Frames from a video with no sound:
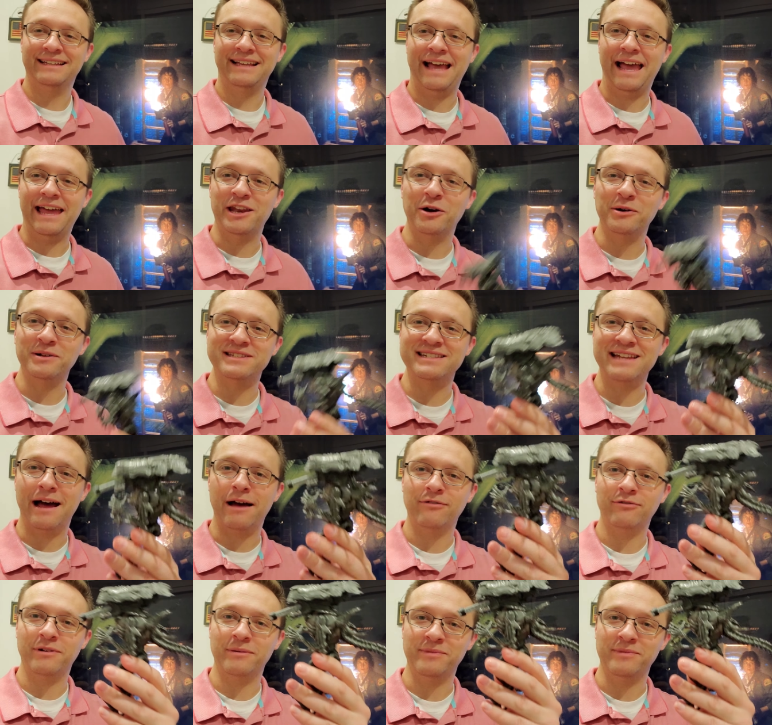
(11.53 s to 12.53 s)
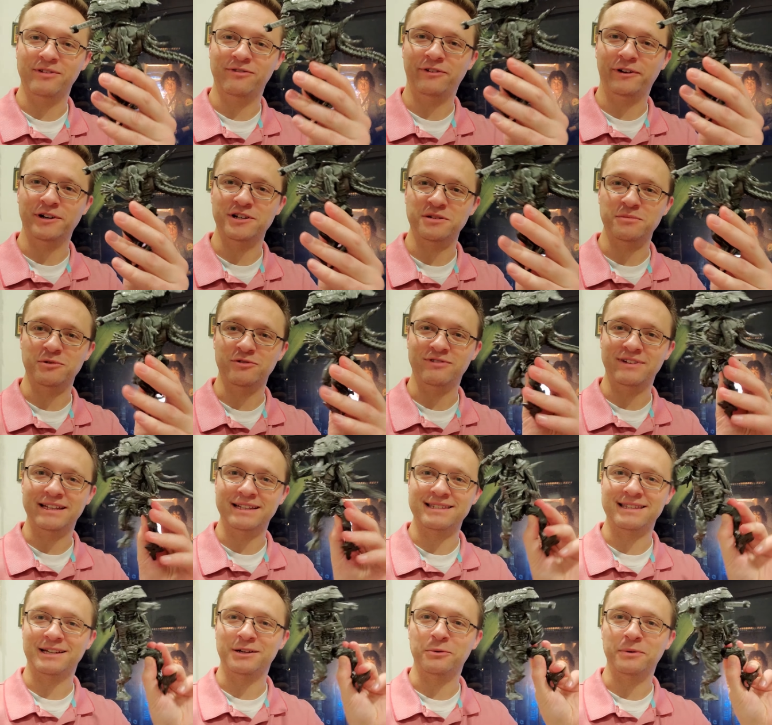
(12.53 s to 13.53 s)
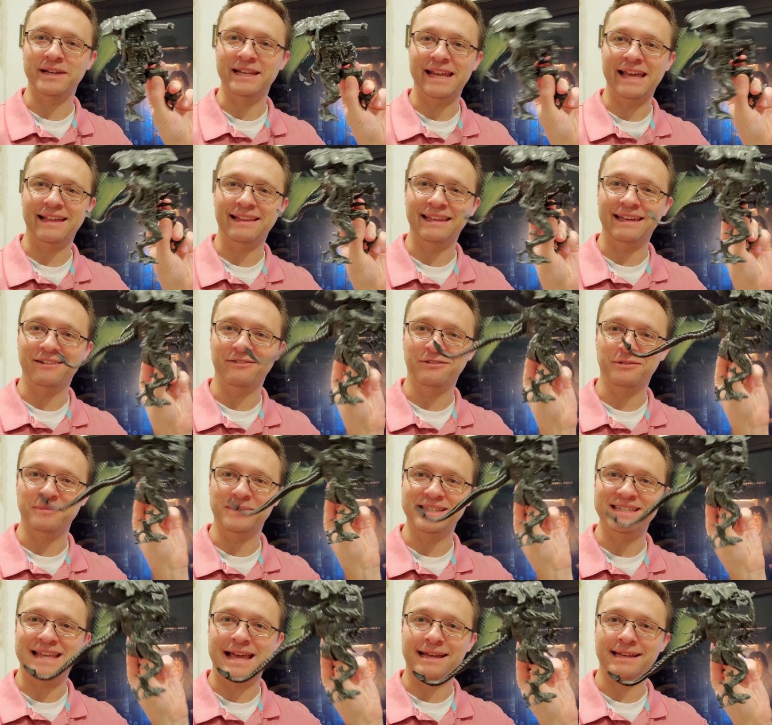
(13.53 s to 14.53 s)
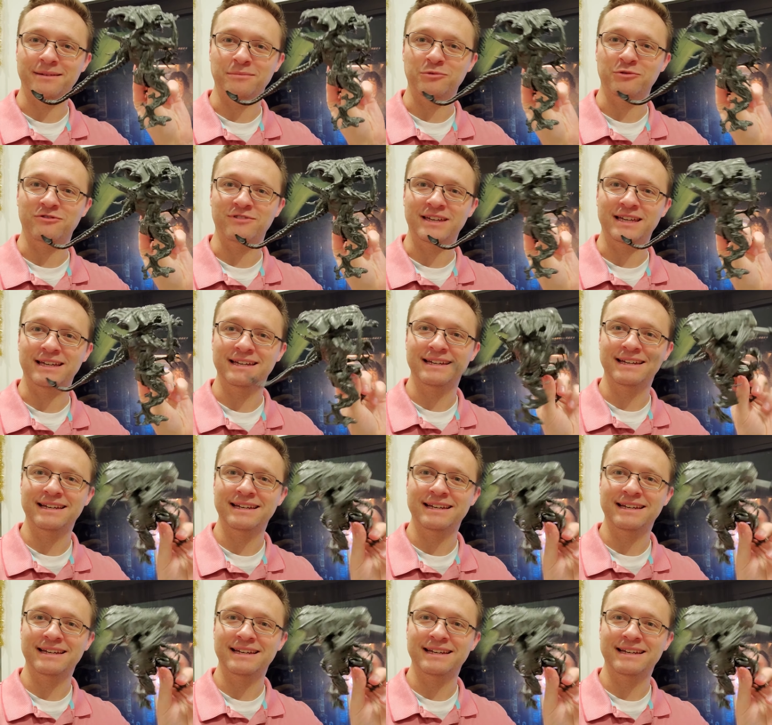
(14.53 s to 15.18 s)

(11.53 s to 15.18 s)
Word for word: I know it's not from the first movie, it's the Queen Alien from the second movie.